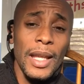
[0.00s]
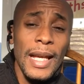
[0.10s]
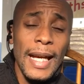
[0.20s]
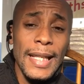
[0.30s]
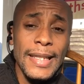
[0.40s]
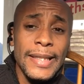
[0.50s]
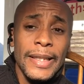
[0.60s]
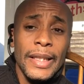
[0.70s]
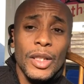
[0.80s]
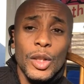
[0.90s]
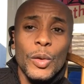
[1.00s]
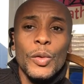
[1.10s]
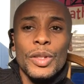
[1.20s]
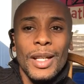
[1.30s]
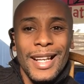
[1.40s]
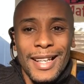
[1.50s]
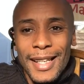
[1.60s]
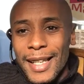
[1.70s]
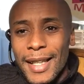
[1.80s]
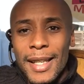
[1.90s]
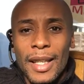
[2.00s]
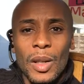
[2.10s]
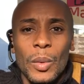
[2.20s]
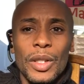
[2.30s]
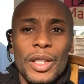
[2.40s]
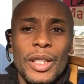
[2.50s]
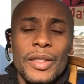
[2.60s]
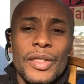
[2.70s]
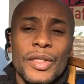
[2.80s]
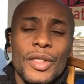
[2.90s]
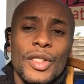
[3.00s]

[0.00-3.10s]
and use linking words,